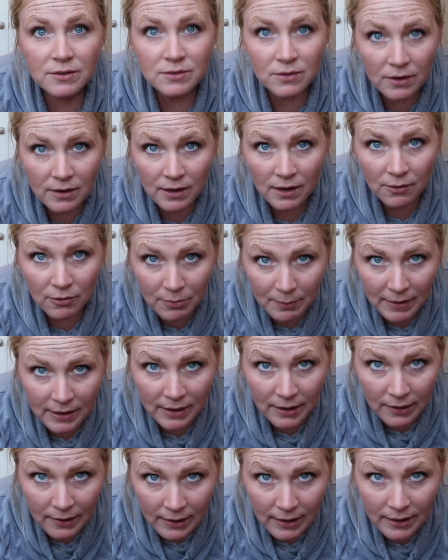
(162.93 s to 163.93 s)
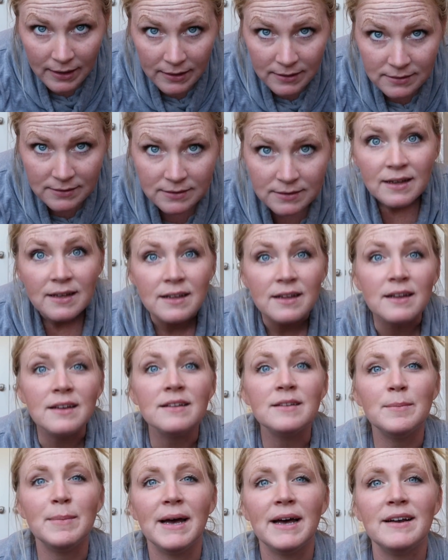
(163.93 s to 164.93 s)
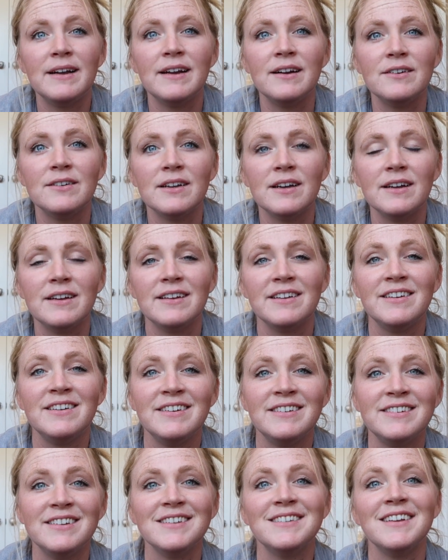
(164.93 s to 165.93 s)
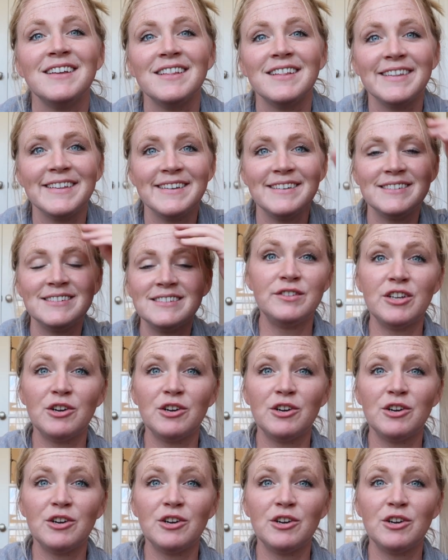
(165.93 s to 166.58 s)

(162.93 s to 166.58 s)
what's going on with my hair, guys. It is a bad hair day, to say the least.